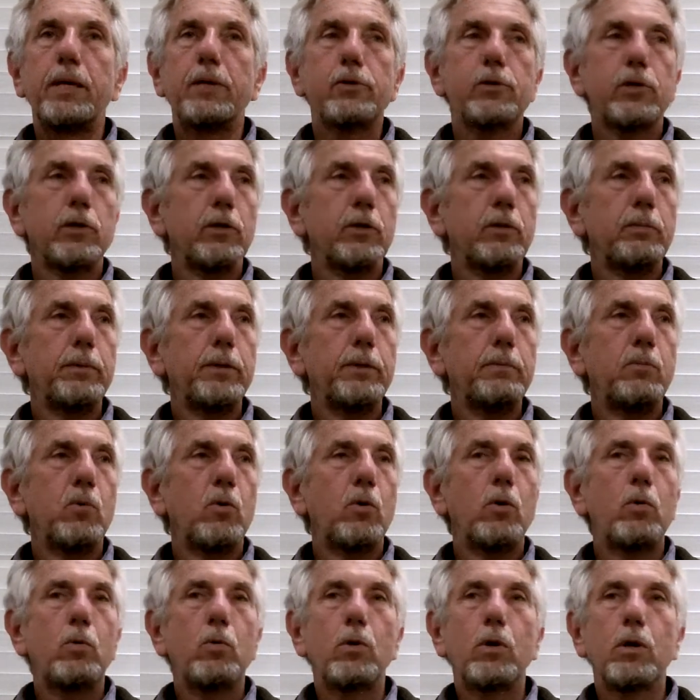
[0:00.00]
It's a little bit
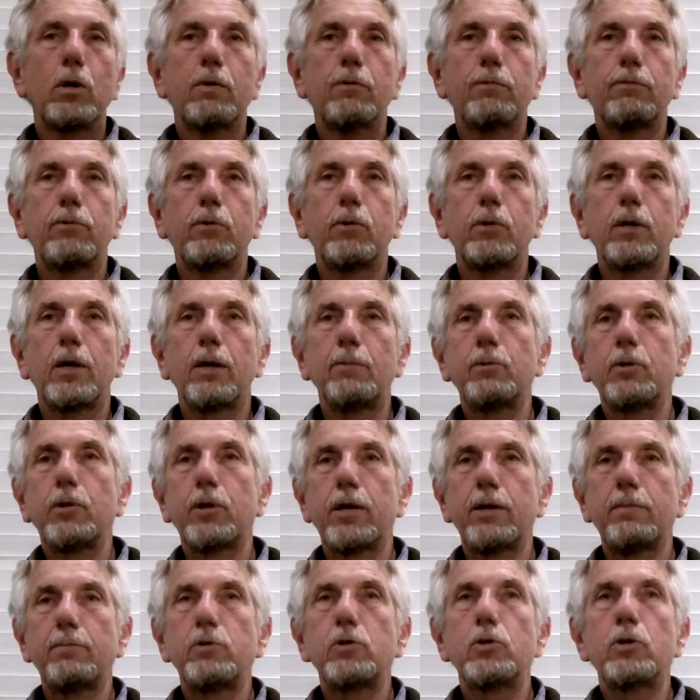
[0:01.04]
more work for Abdurrahim